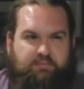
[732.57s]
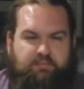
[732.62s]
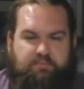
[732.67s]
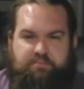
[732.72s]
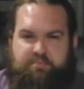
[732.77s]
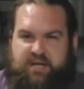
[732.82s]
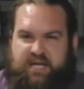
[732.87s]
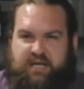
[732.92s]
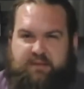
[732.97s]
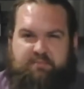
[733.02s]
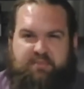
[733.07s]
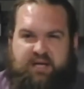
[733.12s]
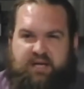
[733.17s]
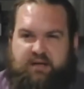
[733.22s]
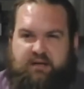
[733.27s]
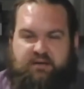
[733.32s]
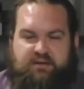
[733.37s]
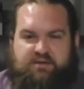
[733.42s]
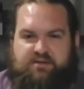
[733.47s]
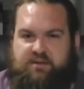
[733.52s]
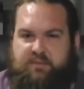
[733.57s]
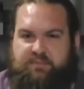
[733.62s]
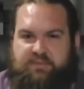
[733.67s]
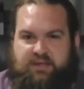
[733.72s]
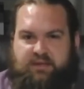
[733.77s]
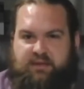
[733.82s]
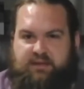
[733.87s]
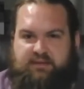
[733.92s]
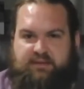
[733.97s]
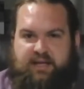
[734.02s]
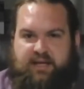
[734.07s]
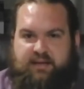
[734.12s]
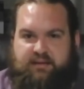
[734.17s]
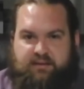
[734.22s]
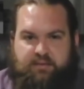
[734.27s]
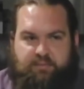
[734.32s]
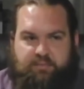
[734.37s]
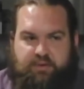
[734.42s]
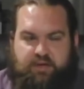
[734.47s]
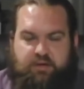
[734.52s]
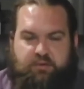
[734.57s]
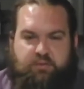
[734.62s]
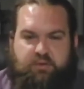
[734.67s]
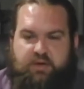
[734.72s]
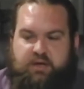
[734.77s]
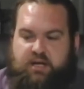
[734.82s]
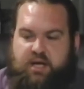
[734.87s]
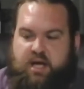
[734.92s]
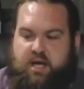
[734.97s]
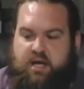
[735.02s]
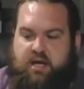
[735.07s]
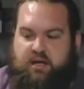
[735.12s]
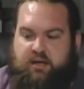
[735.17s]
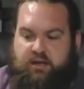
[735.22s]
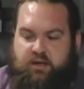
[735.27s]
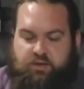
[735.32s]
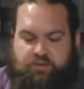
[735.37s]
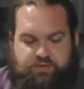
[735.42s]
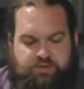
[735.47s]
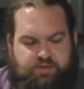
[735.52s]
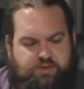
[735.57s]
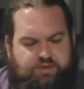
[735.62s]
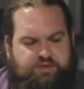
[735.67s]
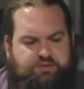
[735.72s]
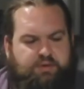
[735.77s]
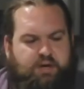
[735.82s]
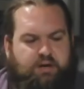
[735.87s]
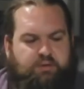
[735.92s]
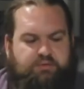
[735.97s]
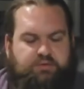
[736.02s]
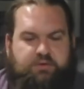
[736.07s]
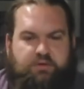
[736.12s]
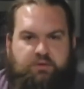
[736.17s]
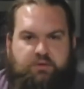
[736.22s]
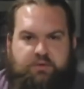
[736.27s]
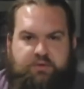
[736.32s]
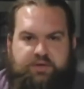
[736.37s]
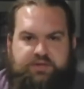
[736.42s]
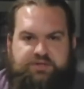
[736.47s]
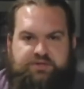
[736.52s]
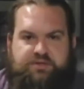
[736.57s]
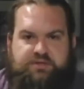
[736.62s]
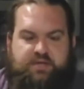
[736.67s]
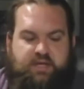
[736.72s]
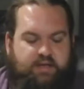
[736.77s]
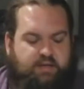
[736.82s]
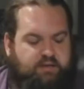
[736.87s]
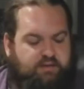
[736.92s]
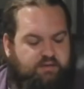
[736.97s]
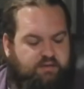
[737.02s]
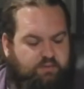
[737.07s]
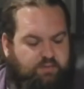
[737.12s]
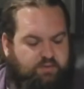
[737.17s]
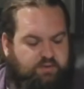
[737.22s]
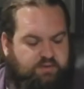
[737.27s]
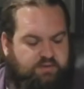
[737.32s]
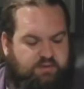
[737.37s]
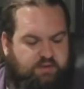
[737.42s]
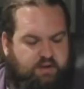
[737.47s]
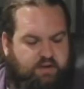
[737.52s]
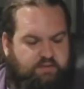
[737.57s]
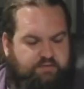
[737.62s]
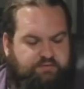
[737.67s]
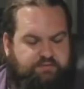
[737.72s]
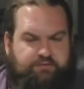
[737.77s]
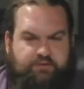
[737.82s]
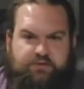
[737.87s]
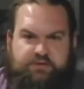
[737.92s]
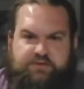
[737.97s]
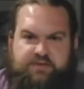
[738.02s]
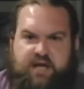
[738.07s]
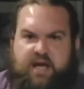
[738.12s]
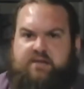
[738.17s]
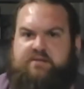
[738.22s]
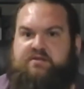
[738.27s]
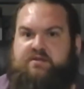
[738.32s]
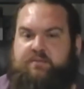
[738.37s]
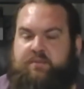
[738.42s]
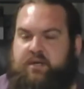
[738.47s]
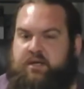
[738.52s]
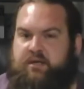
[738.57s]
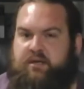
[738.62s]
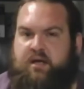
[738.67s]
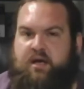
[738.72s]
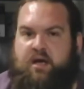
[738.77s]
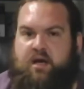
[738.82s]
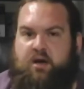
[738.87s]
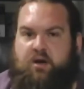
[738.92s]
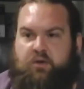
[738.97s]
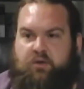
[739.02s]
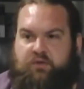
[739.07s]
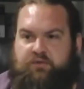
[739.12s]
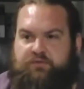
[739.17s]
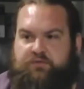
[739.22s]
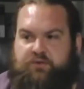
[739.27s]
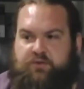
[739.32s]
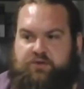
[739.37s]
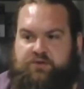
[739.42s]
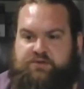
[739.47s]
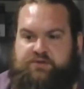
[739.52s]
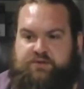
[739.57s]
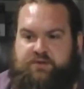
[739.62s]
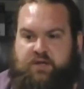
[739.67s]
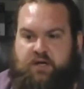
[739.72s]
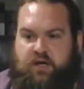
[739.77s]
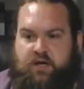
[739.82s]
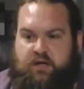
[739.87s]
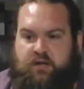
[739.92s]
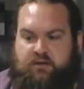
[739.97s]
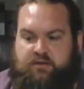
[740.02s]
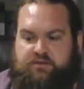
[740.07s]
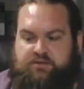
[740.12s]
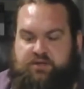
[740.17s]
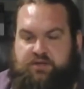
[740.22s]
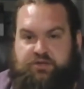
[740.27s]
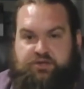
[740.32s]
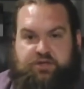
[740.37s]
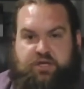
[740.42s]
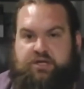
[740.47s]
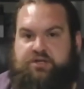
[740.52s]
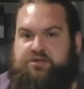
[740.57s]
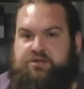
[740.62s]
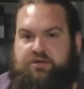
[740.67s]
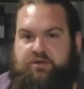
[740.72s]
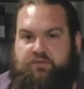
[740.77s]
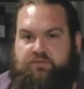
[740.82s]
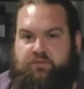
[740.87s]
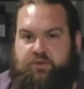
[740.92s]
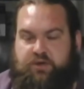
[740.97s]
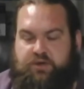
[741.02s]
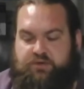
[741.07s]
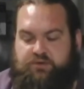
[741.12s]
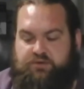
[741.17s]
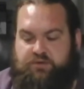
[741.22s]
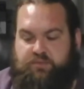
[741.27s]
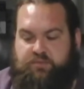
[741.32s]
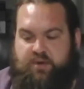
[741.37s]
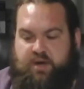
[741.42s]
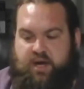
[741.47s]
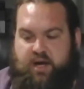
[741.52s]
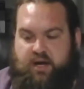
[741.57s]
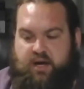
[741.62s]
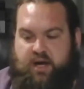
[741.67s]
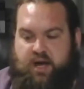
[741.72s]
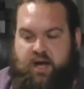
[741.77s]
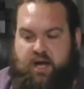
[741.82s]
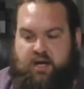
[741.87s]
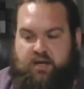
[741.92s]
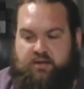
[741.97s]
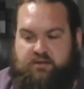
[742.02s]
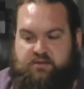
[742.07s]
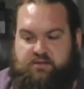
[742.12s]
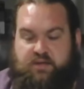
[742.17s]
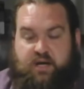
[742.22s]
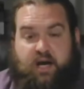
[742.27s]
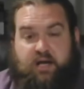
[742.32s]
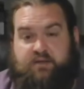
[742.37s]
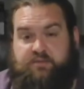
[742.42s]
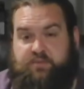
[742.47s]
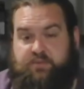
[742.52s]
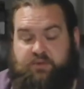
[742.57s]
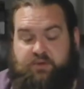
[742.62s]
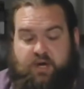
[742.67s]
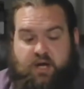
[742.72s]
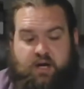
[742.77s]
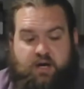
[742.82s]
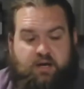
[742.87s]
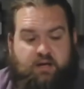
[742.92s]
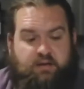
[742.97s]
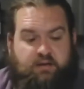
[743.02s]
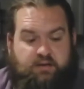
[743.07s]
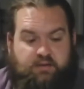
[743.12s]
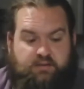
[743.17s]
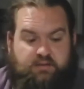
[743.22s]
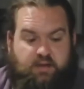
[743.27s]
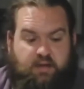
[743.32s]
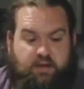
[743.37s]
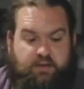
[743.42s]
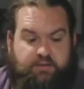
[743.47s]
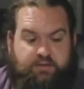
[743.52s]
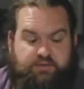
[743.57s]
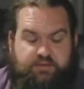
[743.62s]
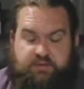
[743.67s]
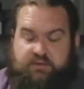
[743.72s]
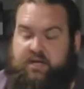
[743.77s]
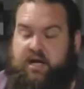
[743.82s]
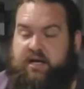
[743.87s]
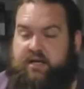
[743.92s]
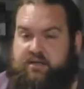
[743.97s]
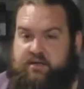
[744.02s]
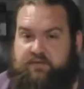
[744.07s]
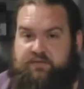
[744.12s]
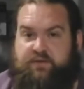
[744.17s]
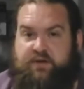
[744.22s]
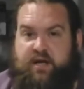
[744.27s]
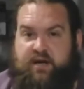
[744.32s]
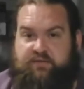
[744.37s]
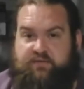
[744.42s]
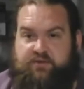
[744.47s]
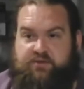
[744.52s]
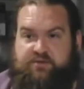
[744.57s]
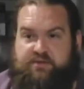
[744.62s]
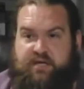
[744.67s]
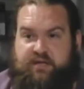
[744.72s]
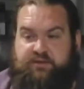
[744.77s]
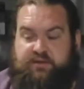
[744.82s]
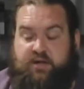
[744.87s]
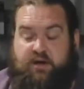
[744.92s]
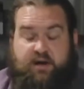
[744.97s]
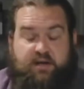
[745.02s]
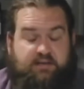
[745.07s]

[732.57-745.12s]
BBid or something like that, the B one. Search around. Don't always just take someone's first estimate or first suggestion of what you should pay as gospel, because there's a lot of different avenues out there.